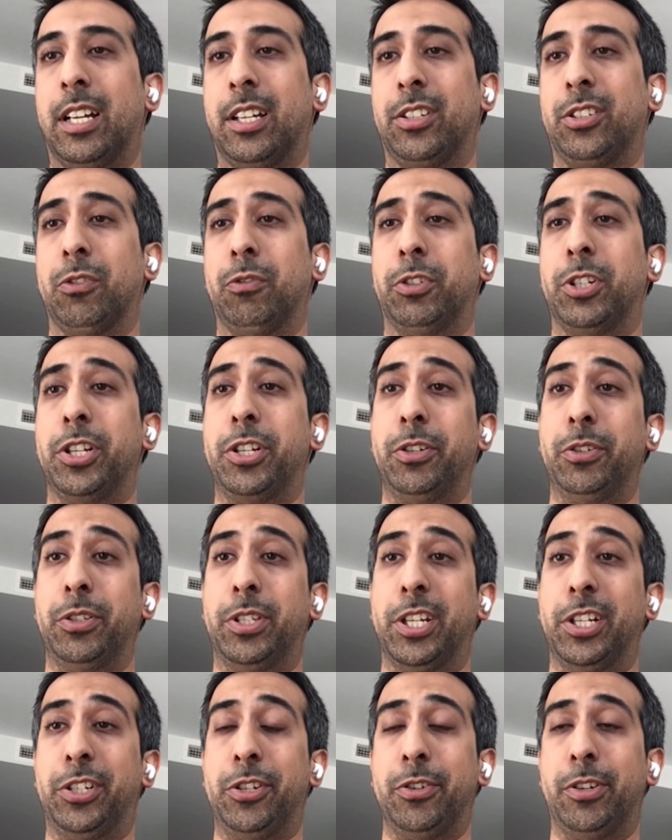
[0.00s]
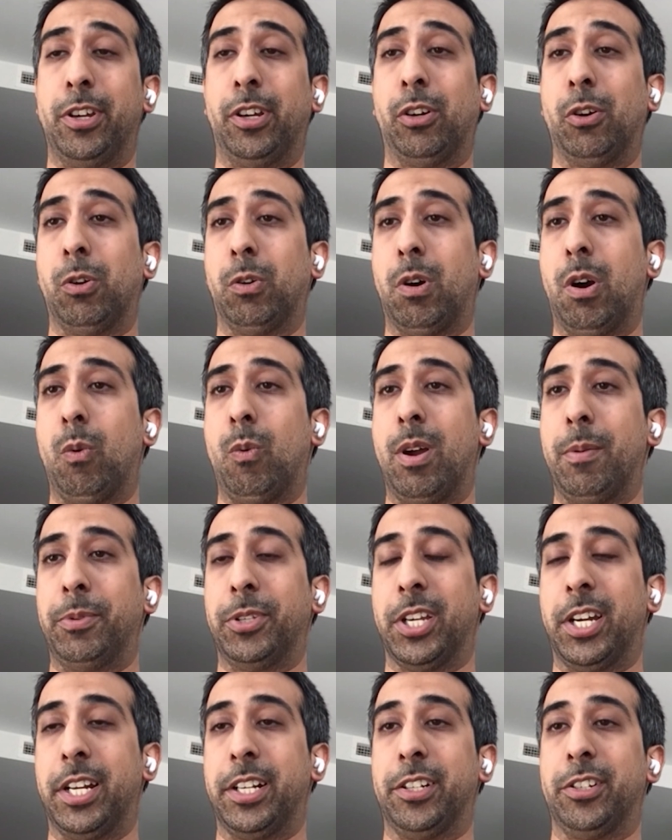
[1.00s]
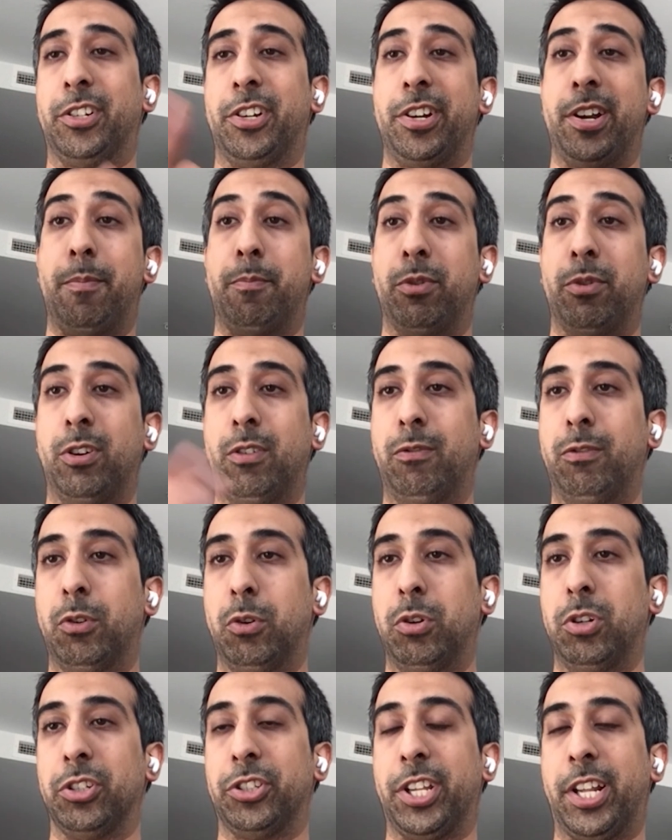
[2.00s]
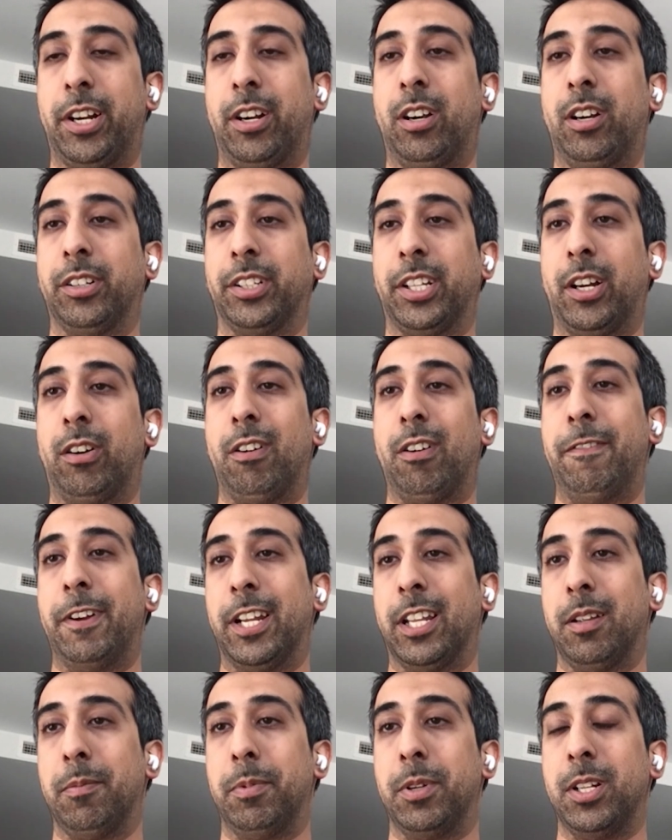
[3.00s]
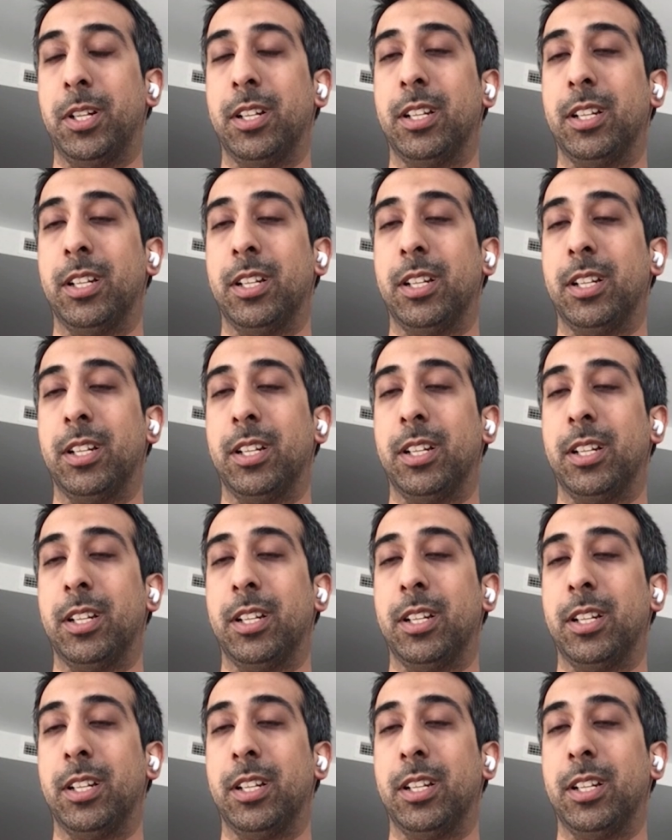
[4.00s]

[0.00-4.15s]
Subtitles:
So to do this, you can go to our website, and there's a number of roles that are available.